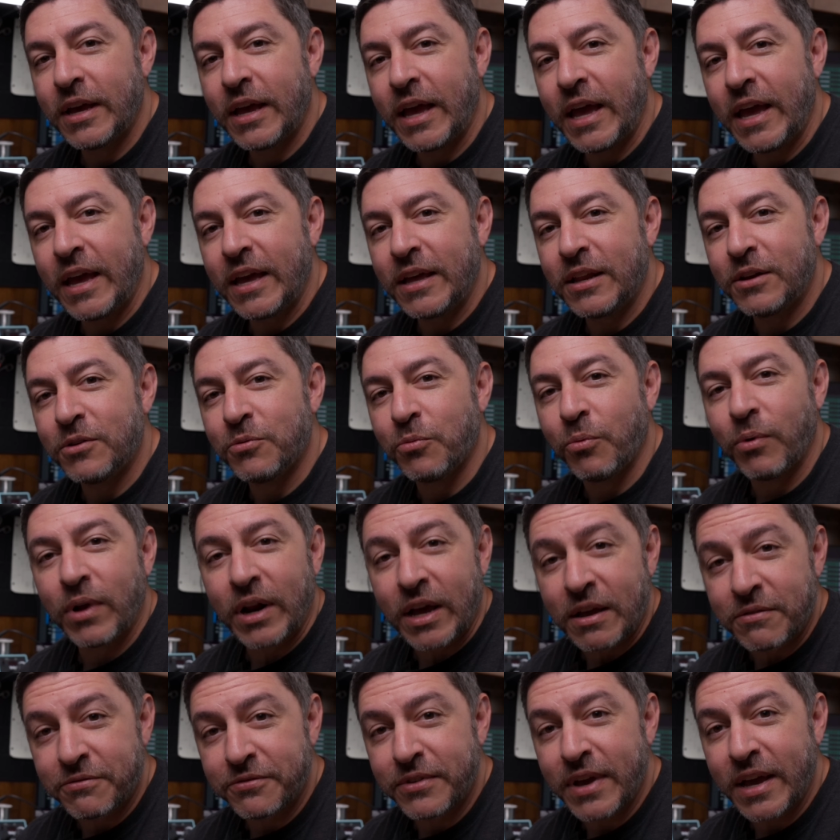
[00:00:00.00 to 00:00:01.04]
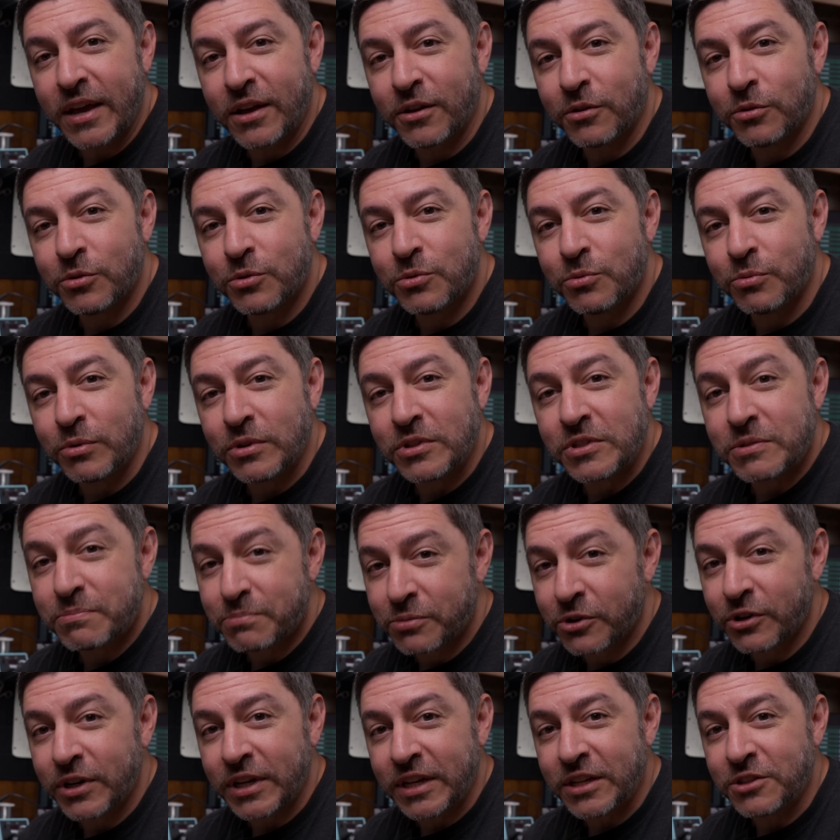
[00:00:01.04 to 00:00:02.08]
And what I found was
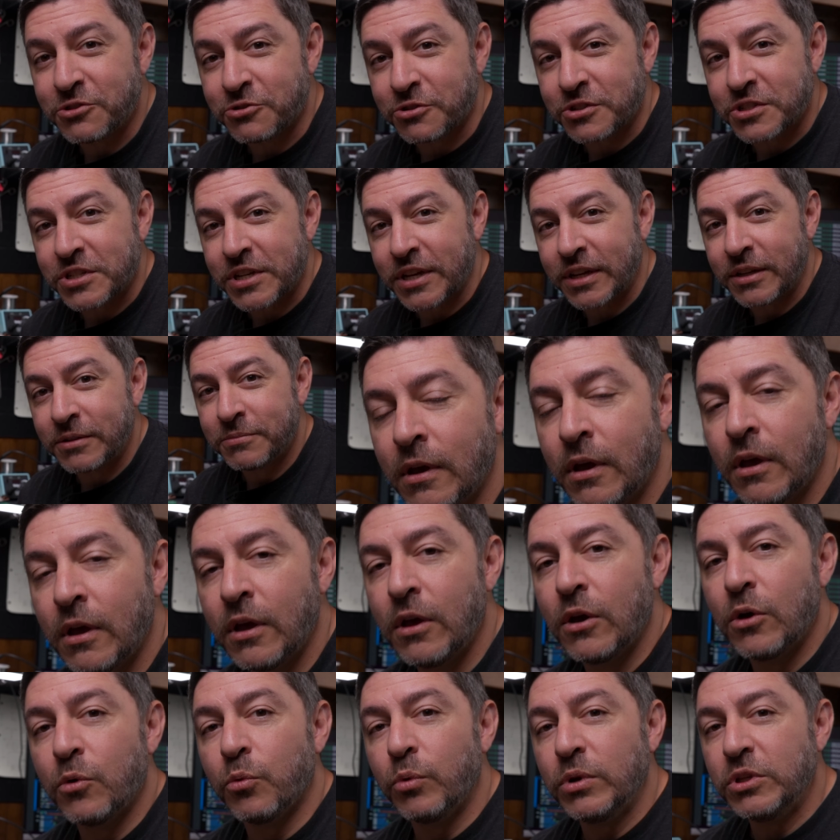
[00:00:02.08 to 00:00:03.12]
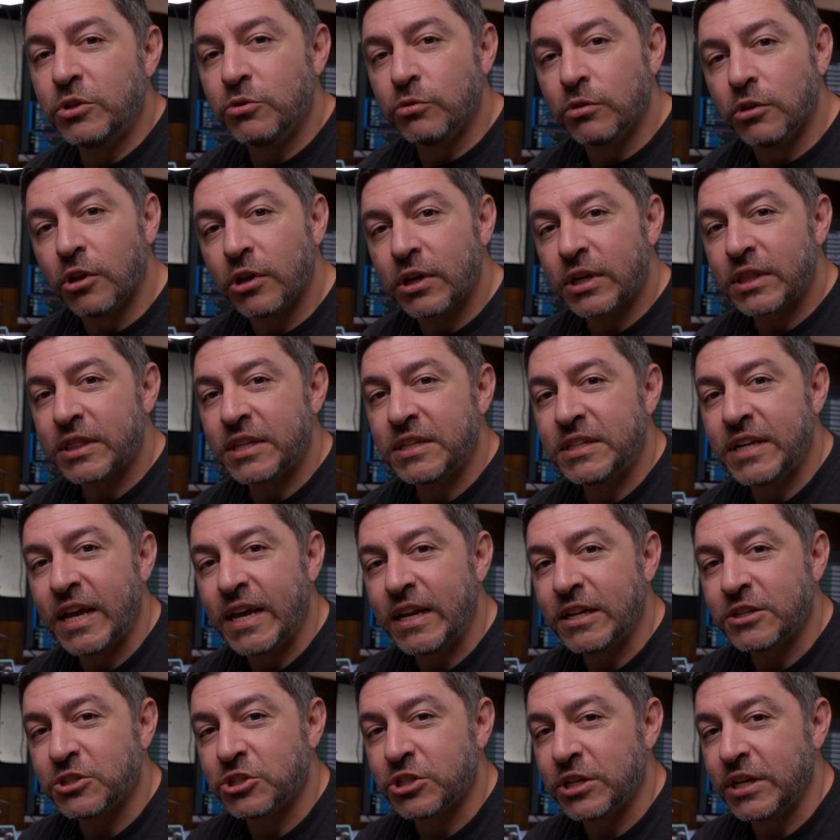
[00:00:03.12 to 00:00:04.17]
pretty interesting. When you look at the
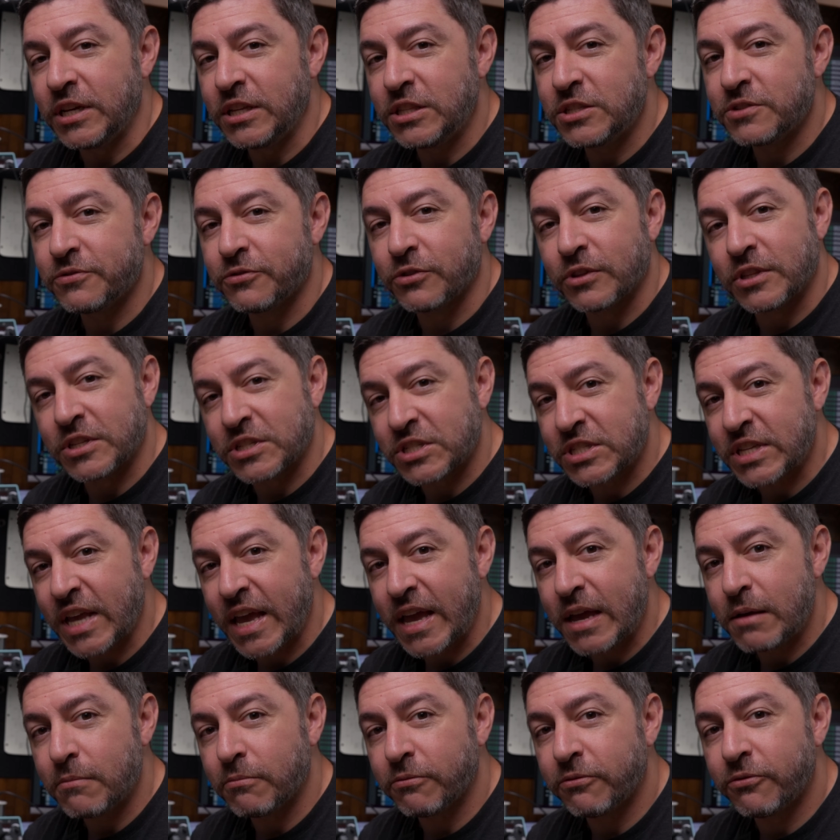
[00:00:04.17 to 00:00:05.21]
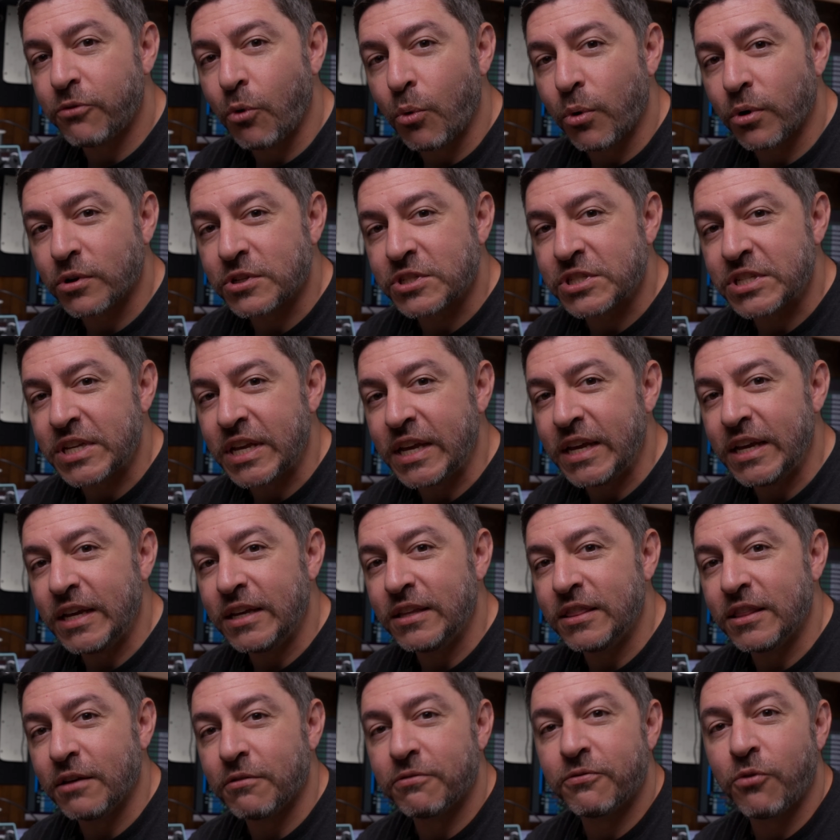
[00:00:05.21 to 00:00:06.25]
data sheets for the
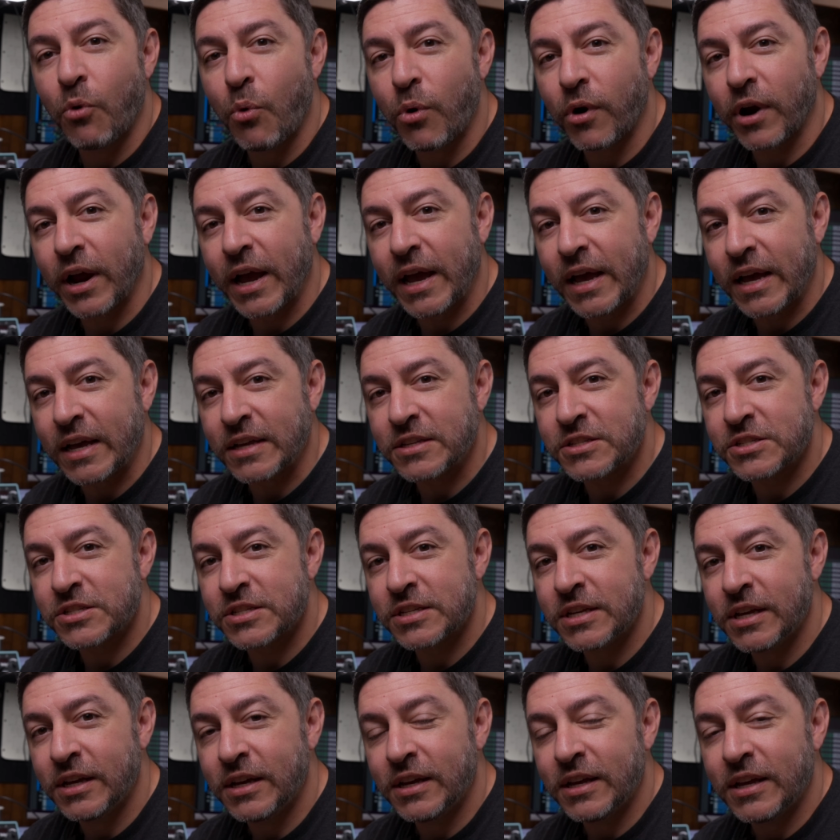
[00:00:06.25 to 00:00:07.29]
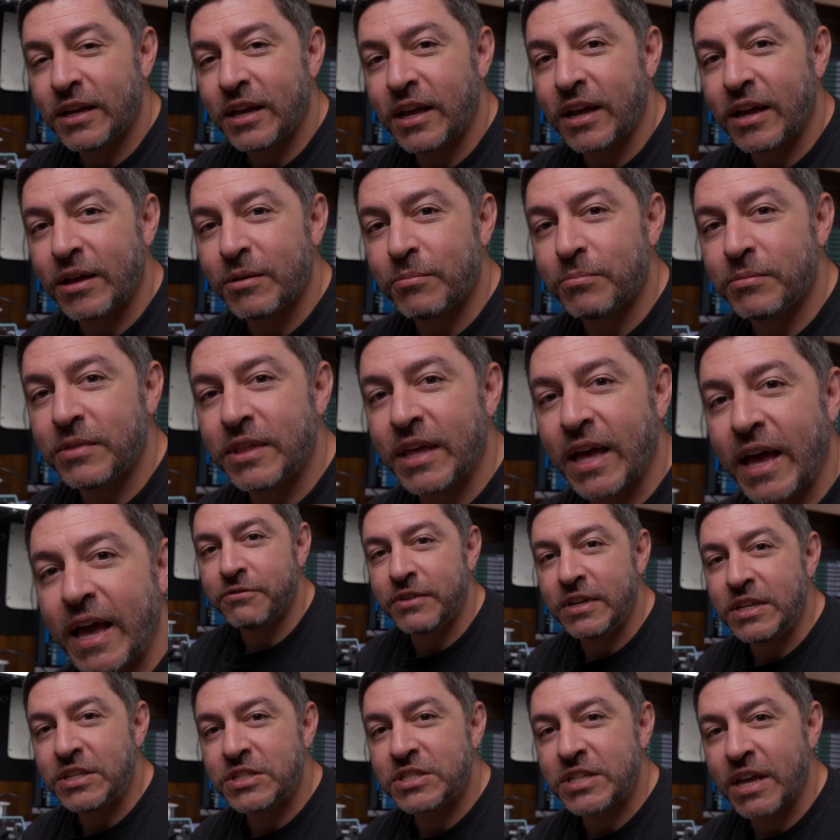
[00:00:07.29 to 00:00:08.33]
SAM4C, the 4S, um, that
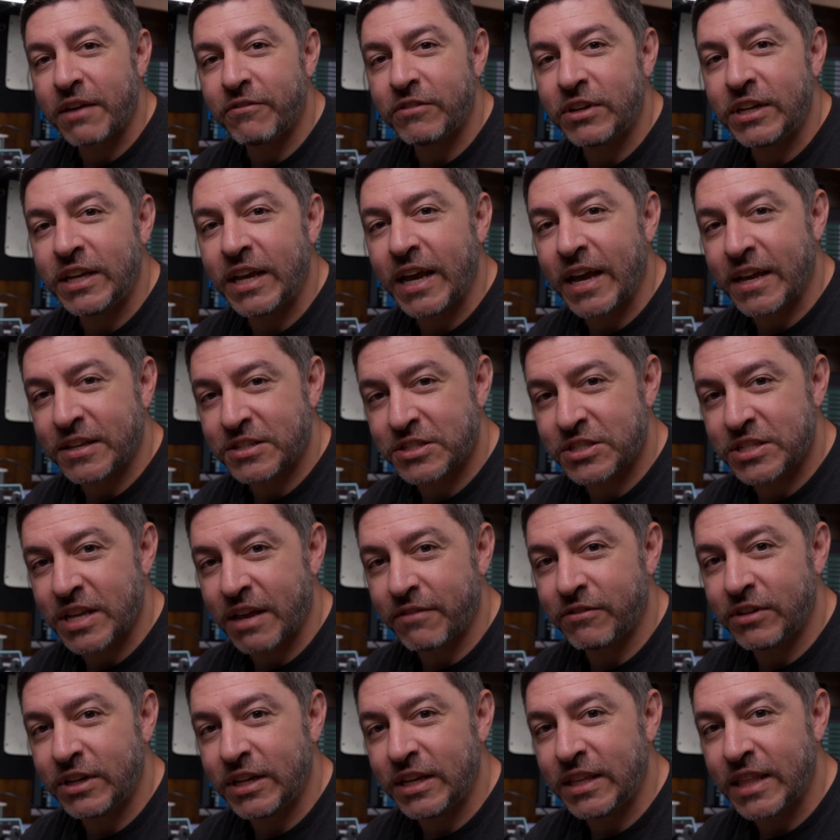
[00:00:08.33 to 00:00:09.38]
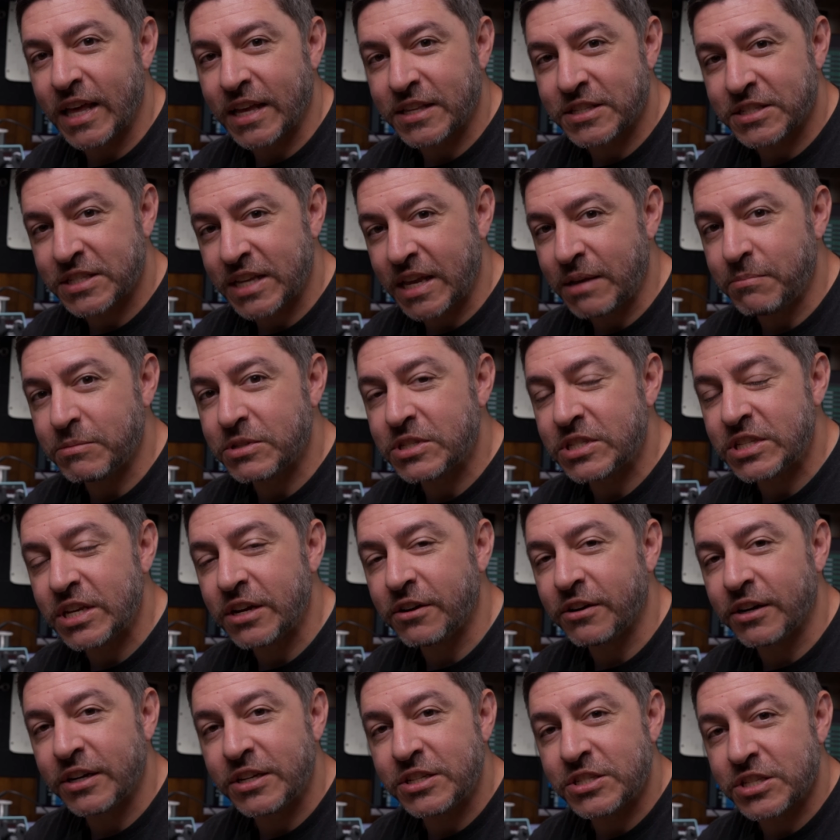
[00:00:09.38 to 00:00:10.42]
V70, S70, that same
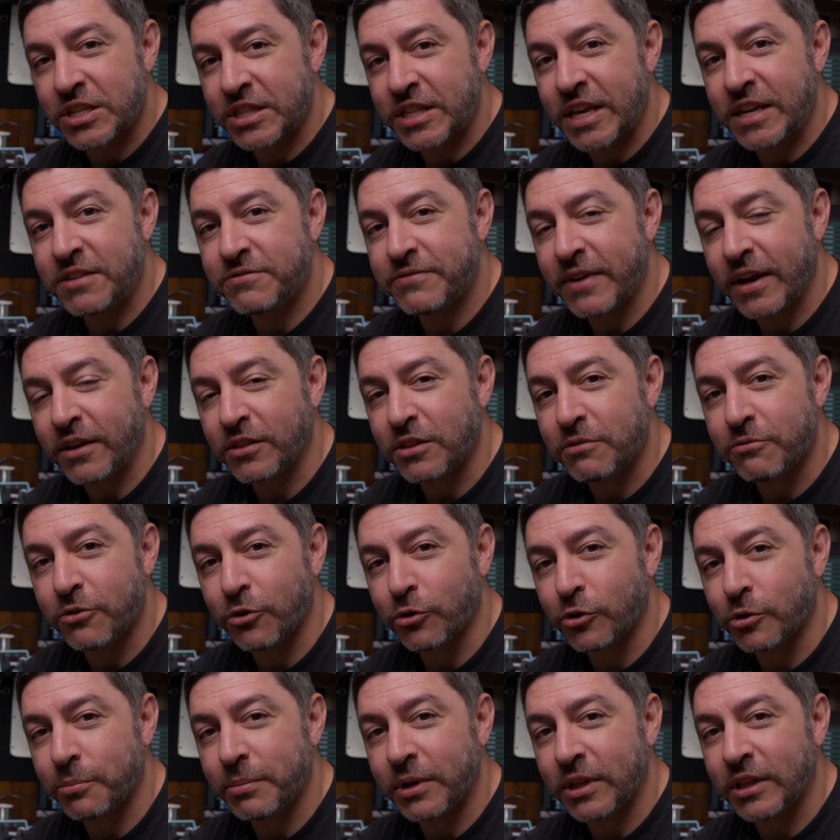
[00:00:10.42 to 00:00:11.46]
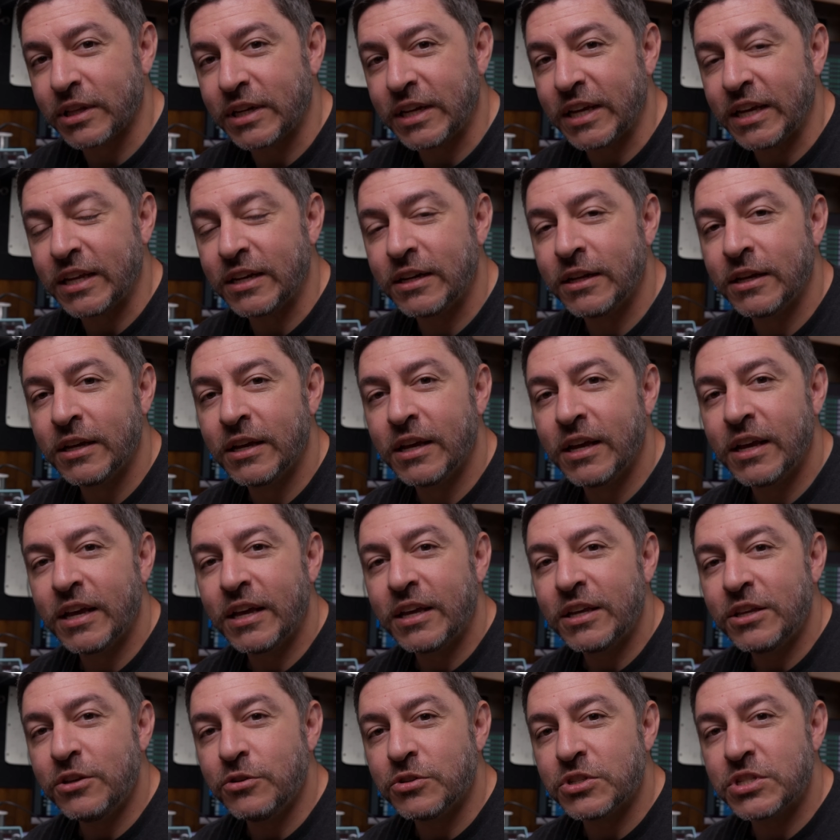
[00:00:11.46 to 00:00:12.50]
series that they found the vulnerability in,
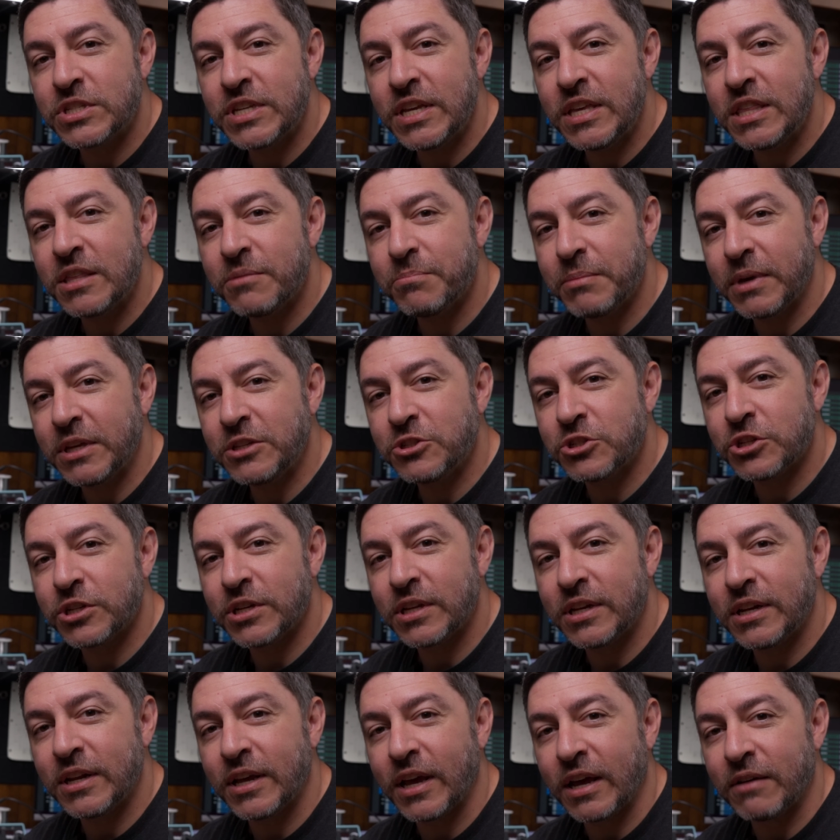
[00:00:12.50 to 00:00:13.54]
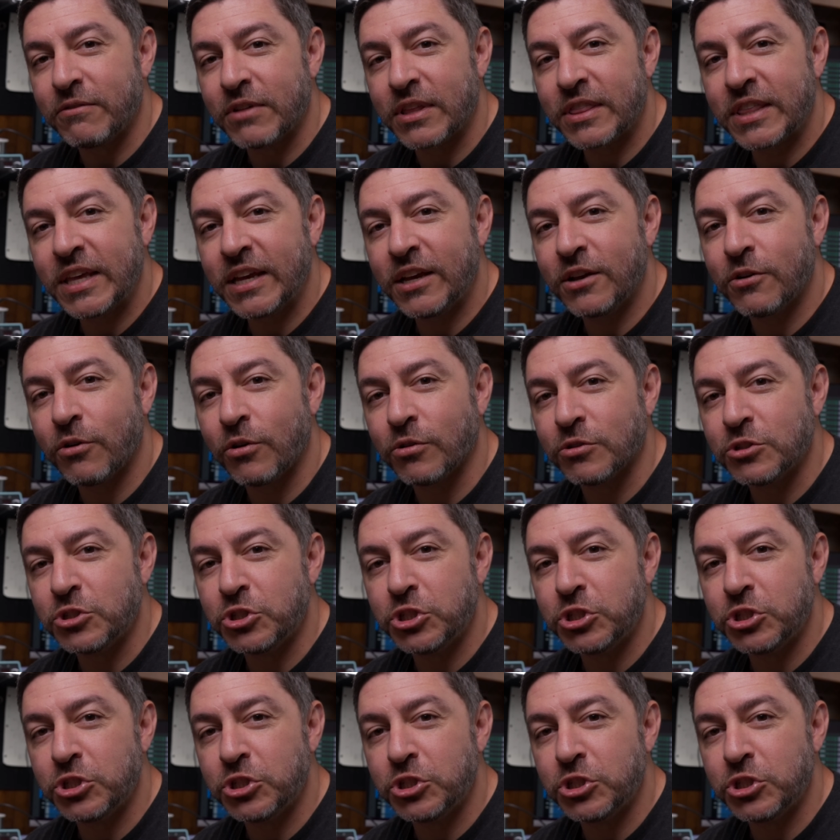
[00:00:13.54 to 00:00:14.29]
you see the mention of a thing called